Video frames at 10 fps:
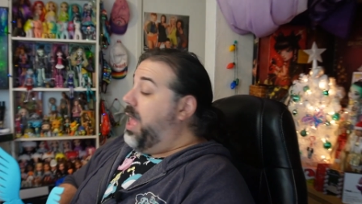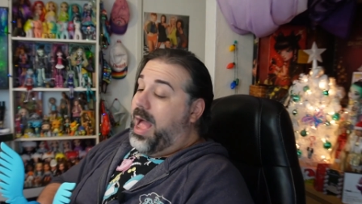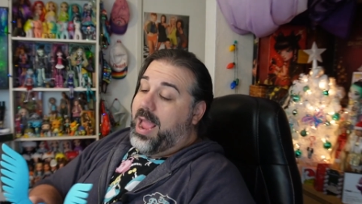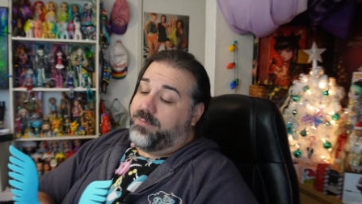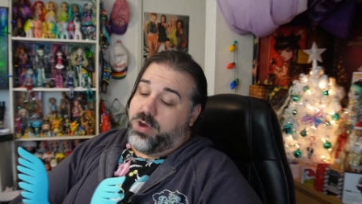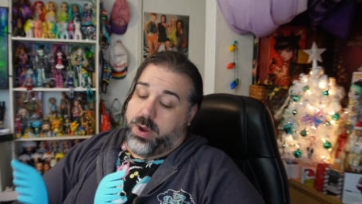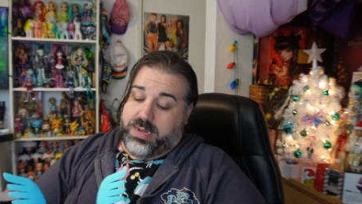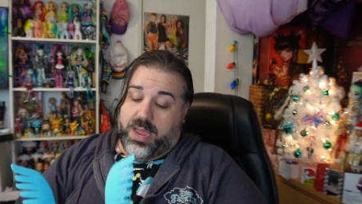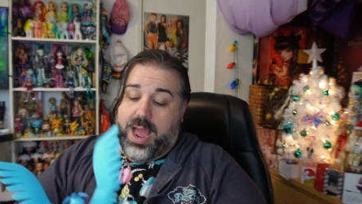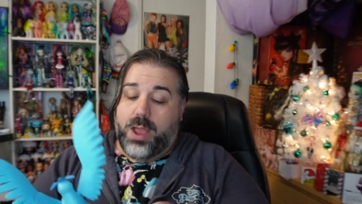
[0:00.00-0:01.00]
I have no
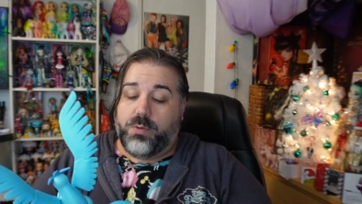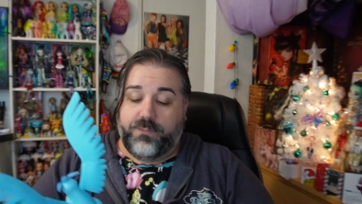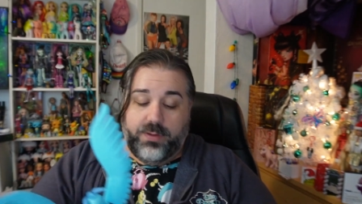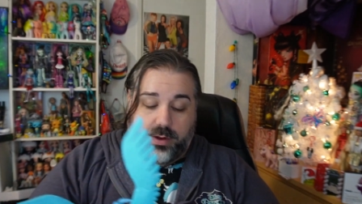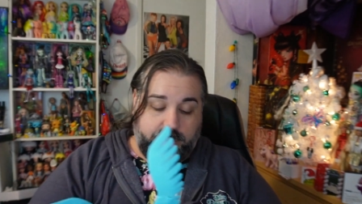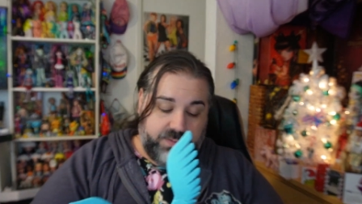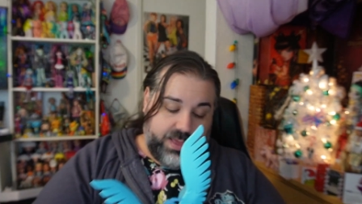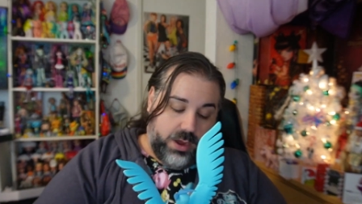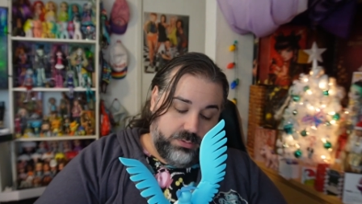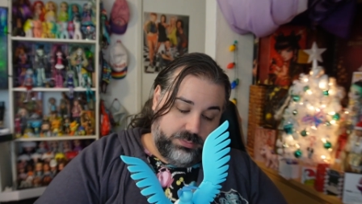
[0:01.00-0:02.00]
idea. I will figure this
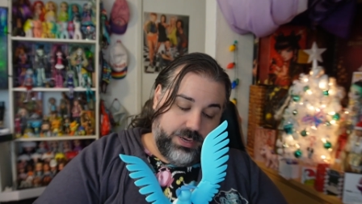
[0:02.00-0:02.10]
out